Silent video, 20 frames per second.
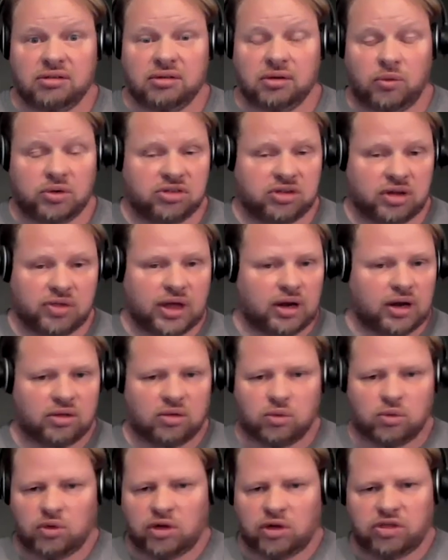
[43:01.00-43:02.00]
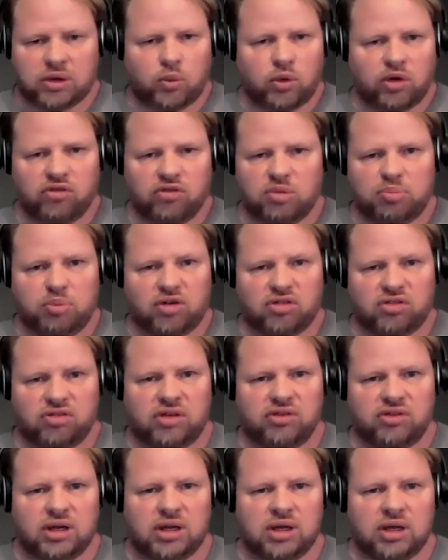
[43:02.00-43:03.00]
You know, we said that in, I think one of his books
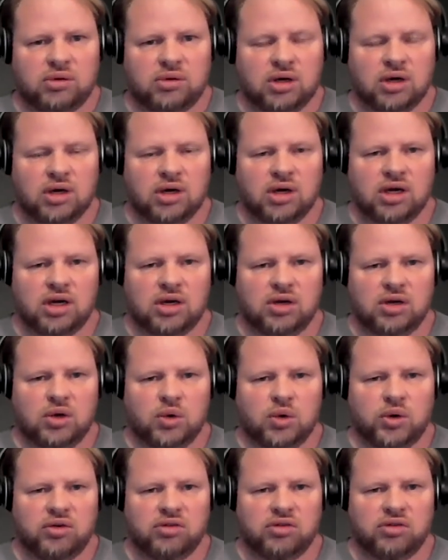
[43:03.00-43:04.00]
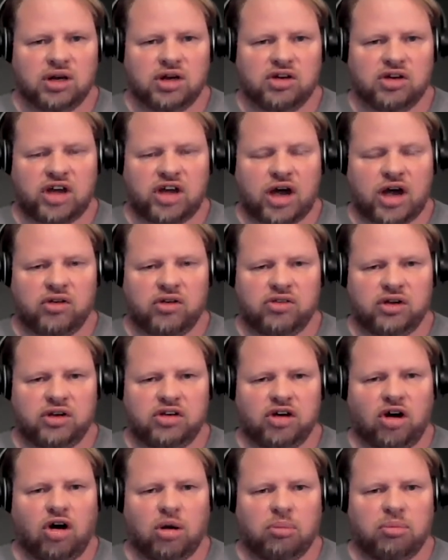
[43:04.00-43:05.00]
says that he knew he was going to challenge the
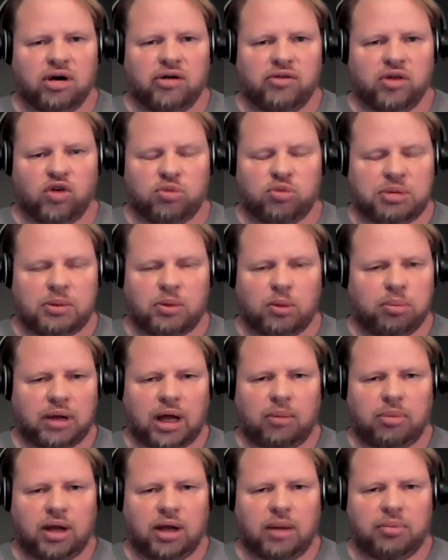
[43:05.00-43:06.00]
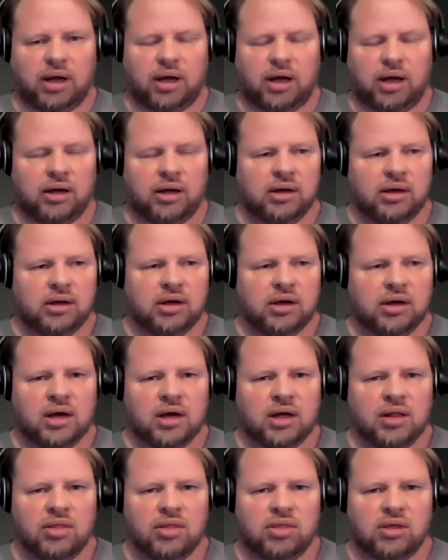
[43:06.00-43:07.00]
dogma of those people, blah, blah, blah.
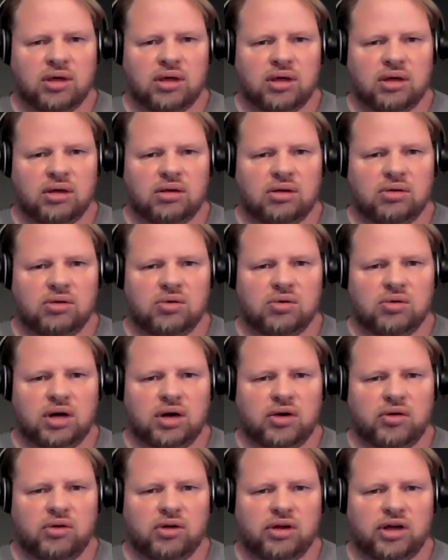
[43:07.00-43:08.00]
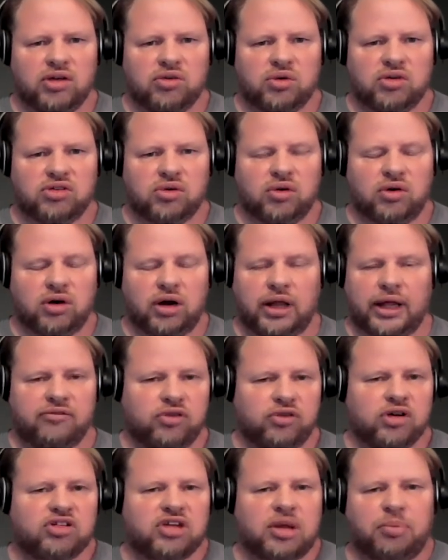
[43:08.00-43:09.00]
Then you got to realize what's going on. Like,
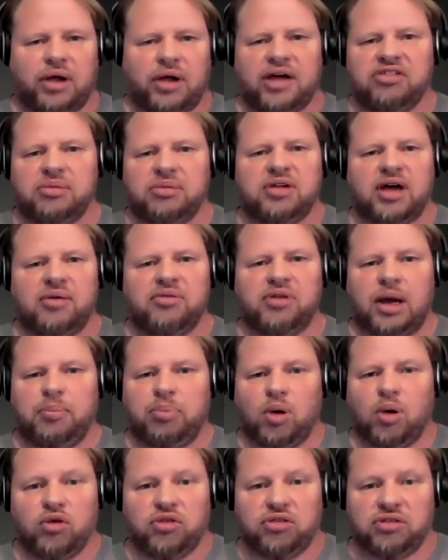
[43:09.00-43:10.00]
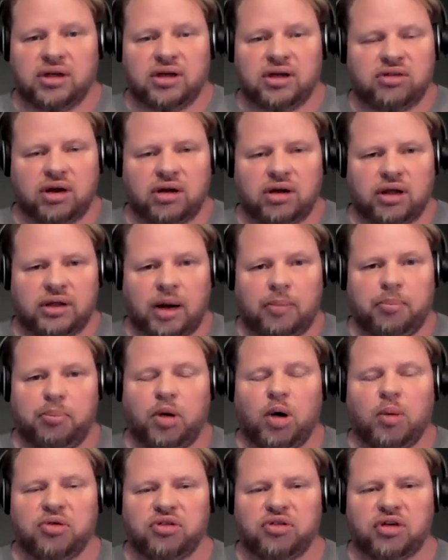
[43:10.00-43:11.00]
for example, I sometimes post things that
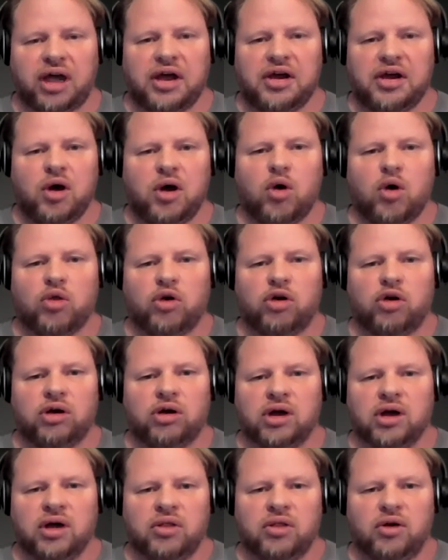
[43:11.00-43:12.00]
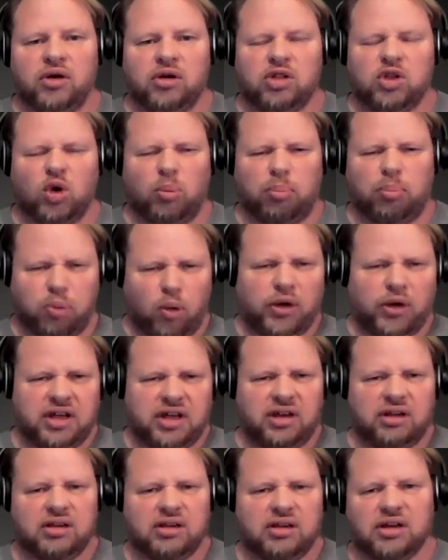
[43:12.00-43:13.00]
purposely, I know they're a little
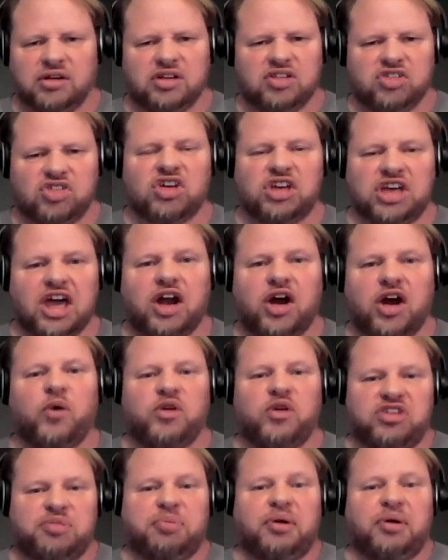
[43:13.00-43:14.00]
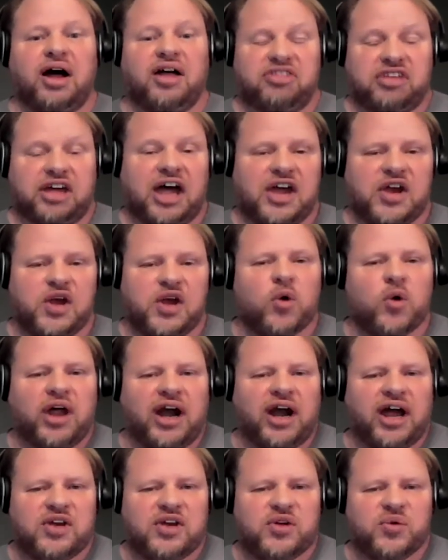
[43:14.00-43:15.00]
pointed, you know, to get a response. I know that
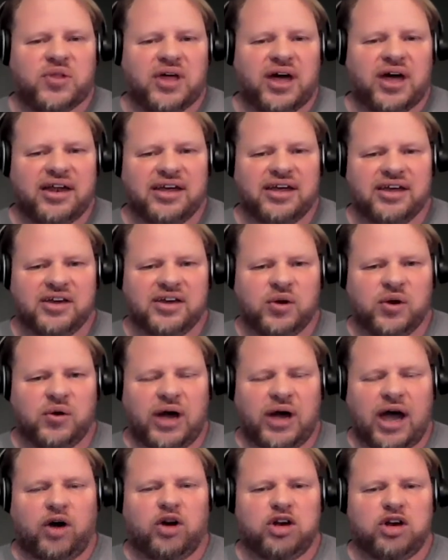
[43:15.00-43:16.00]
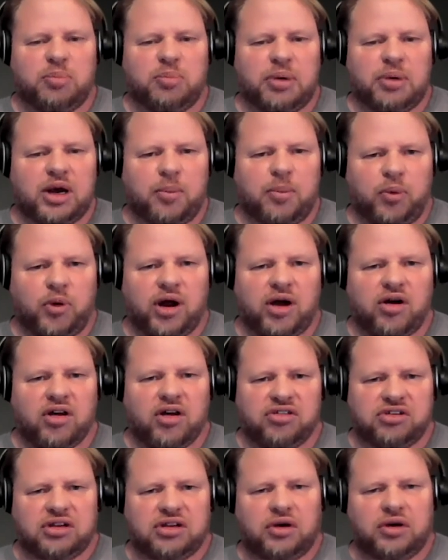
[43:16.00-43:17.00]
I do that, you know, how to debate a
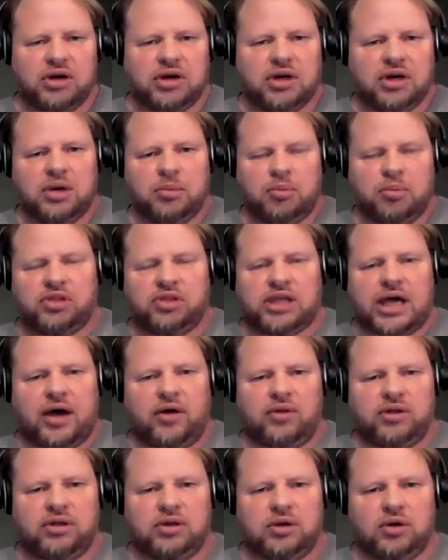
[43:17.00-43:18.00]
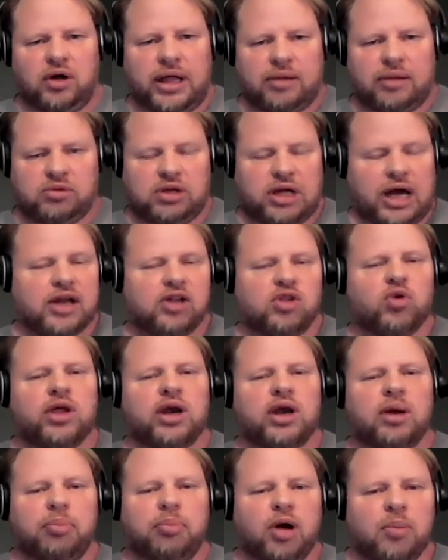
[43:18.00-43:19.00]
preterist, you know, put down, you know, that I do that
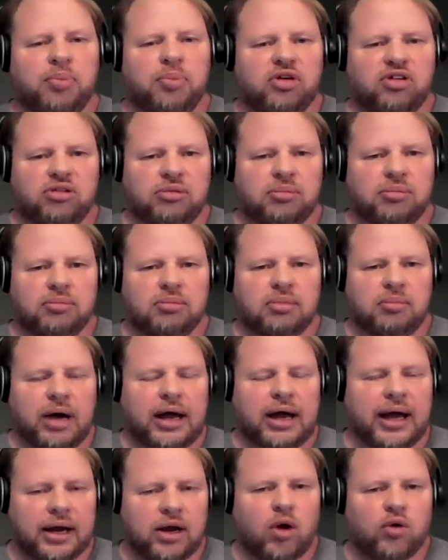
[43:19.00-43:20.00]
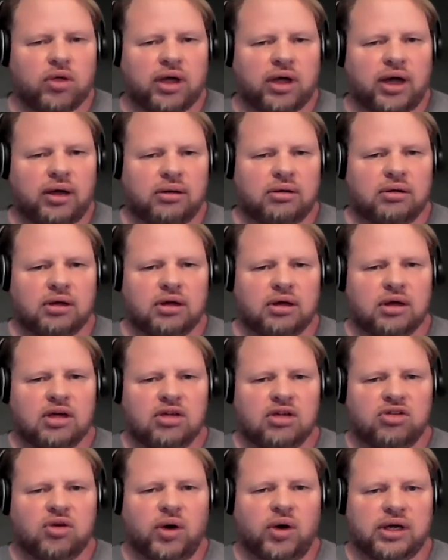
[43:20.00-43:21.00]
on purpose. And I know that.
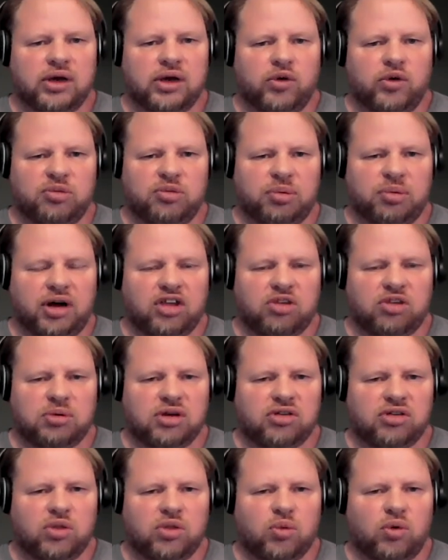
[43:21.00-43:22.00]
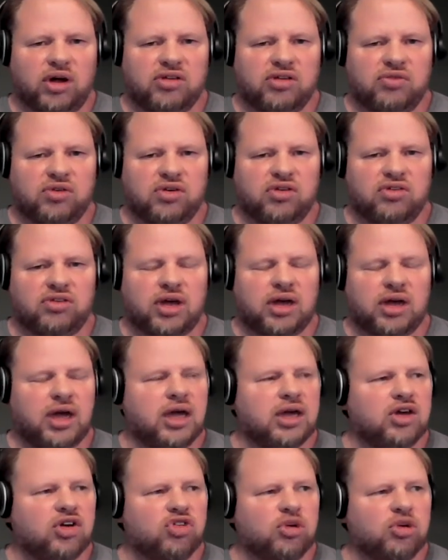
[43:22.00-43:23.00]
So I can get a response, because otherwise, if you just say,
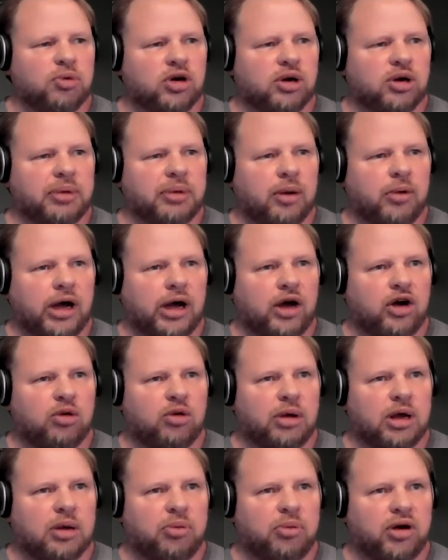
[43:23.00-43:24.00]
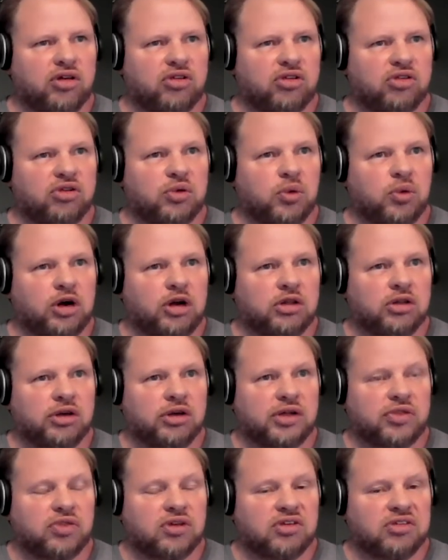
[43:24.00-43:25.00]
hey, here's a book about how to debate press, you want to
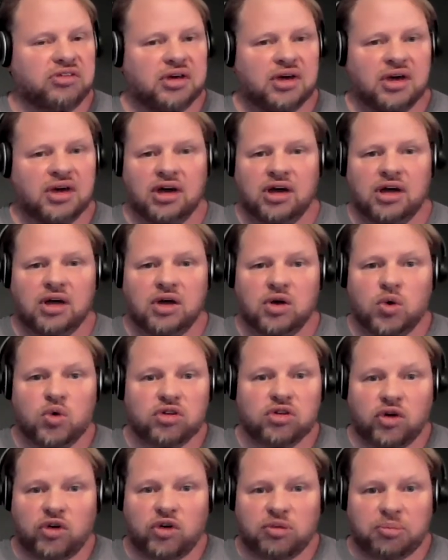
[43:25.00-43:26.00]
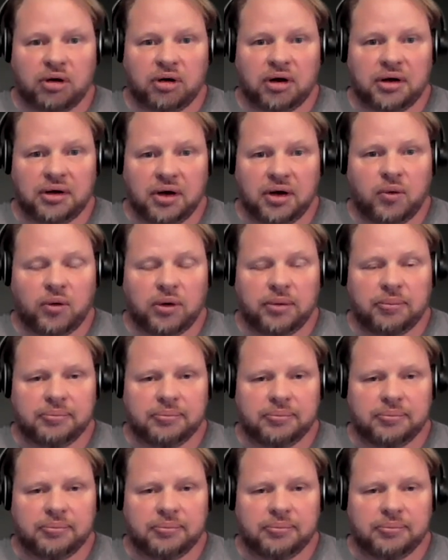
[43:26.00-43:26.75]
look at this, who's going to respond? No one.